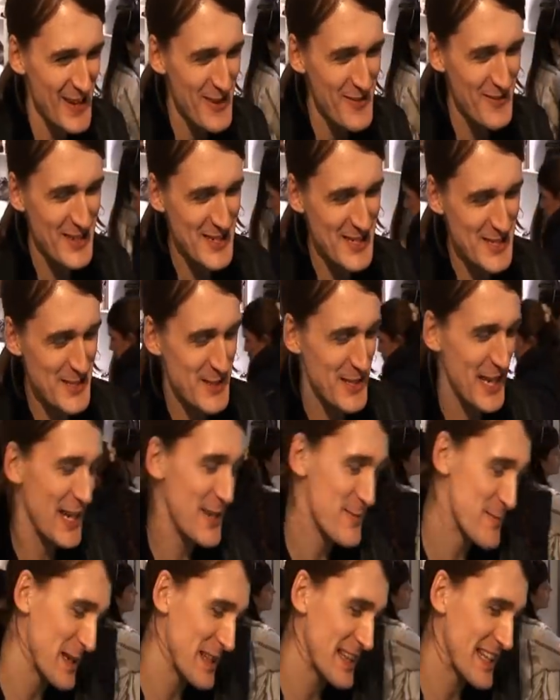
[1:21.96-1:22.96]
which has kind
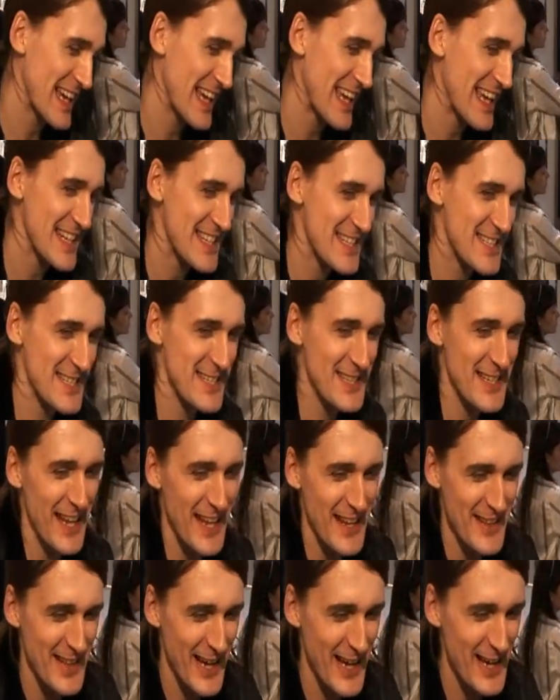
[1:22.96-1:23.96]
of been the case
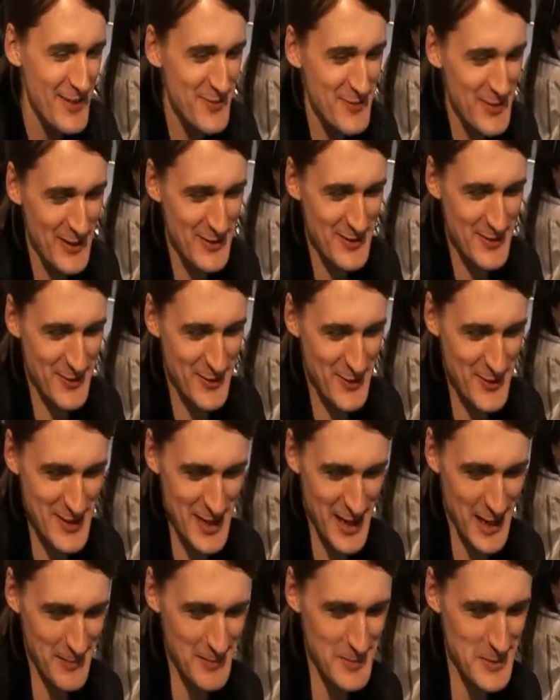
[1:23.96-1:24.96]
that I've found a few
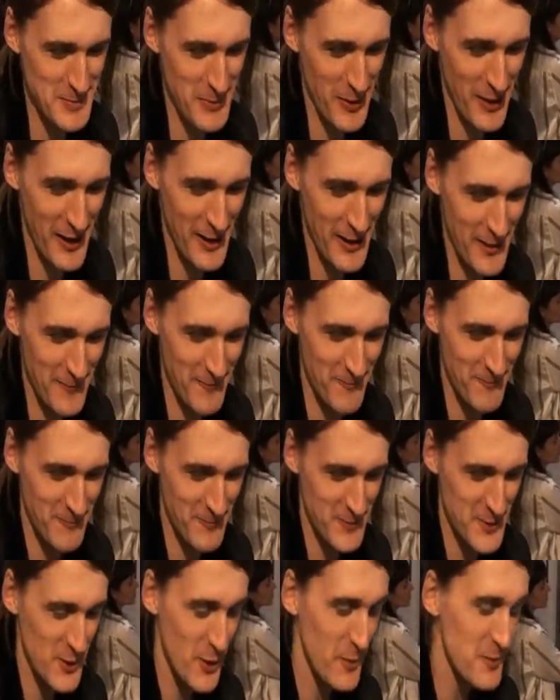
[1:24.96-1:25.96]
times. But
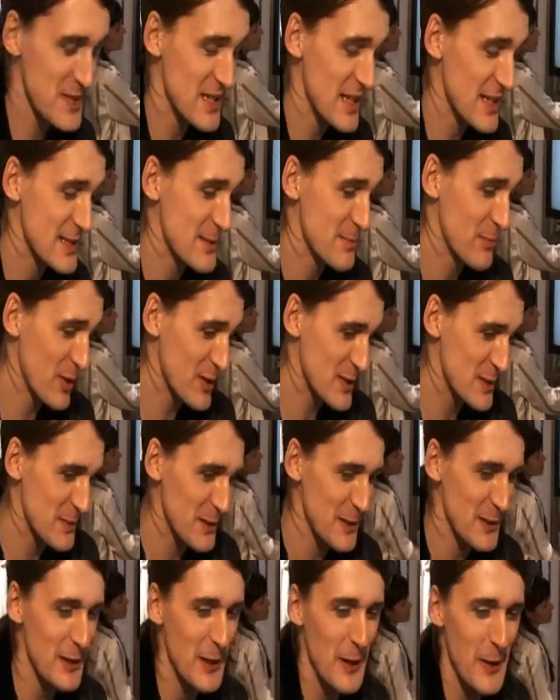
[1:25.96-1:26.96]
so obviously that's
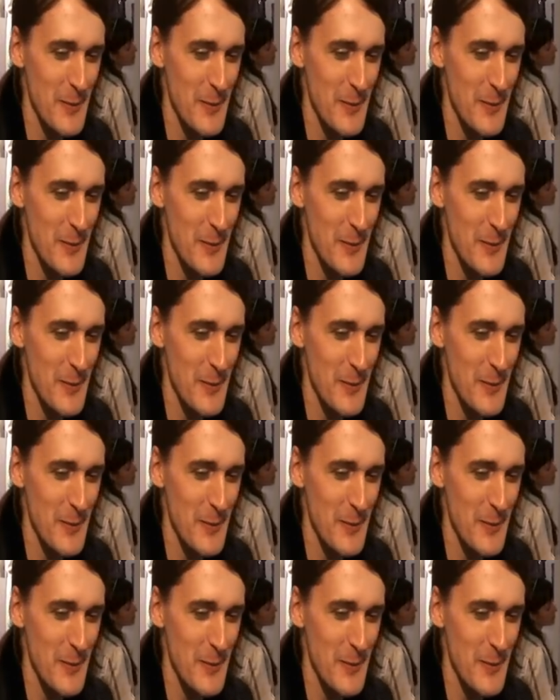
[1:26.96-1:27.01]
impossible.